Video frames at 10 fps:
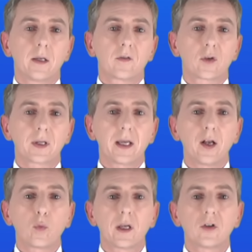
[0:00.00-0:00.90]
So
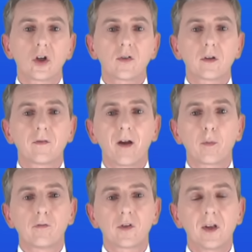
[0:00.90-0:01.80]
again, we adjust the
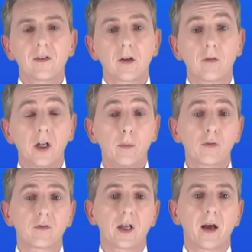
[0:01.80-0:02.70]
variable resistor a
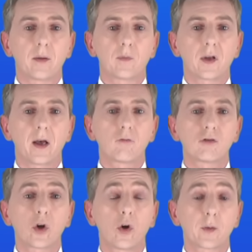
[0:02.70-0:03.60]
number of times and
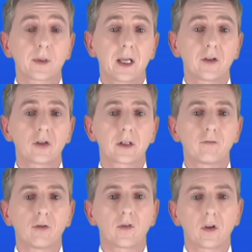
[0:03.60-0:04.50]
record the potential
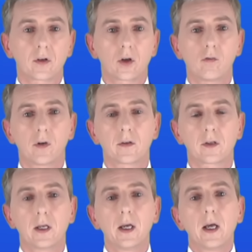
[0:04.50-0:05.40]
difference and
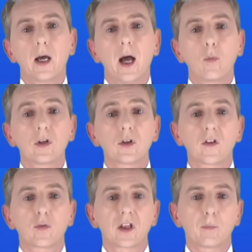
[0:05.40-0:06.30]
current. And we do
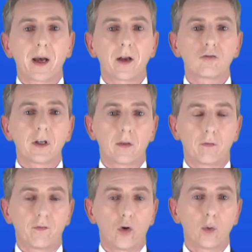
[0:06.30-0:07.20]
this with the battery in
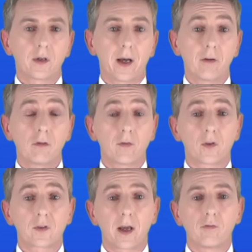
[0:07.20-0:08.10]
the forward and
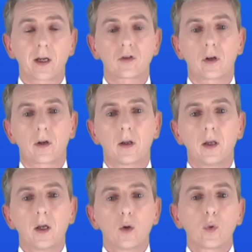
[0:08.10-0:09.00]
reverse direction.
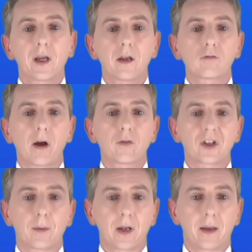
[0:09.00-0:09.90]
We get a graph
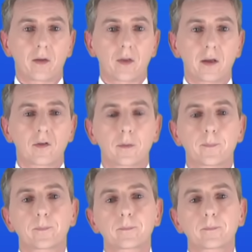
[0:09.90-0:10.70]
shaped like this.